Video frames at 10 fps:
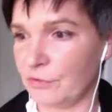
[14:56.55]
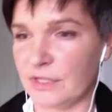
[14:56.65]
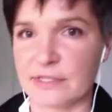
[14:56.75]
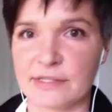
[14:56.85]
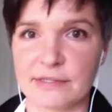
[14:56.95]

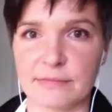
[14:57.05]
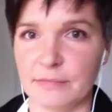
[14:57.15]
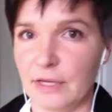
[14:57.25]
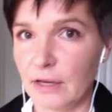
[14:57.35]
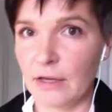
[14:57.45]
her
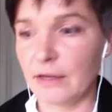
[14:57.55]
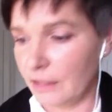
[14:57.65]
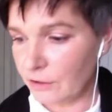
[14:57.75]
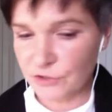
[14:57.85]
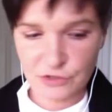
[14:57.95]
obstacles mean
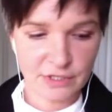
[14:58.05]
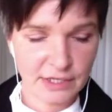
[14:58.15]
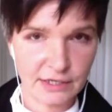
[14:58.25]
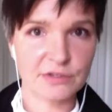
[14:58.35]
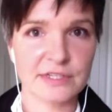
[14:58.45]
nothing to
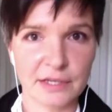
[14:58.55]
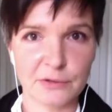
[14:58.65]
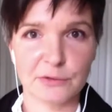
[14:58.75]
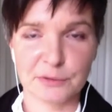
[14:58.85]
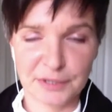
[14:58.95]
me and
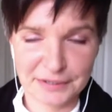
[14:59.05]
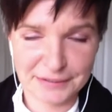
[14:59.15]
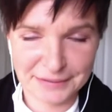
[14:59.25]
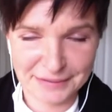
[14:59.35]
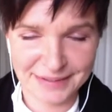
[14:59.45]
at the end
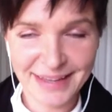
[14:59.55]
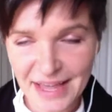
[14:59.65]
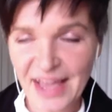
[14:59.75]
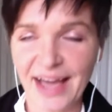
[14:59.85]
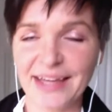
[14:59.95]
judy
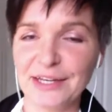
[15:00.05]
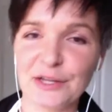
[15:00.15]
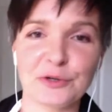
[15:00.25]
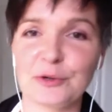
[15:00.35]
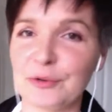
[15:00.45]
gets to
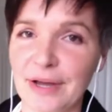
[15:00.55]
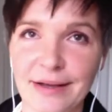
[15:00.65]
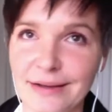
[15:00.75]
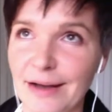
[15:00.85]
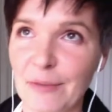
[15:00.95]

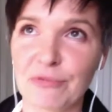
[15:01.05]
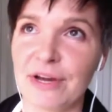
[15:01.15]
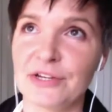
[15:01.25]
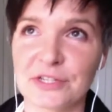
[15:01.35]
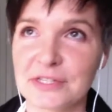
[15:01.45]

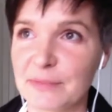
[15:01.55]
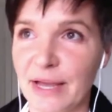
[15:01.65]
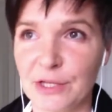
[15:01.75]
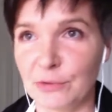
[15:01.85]
still be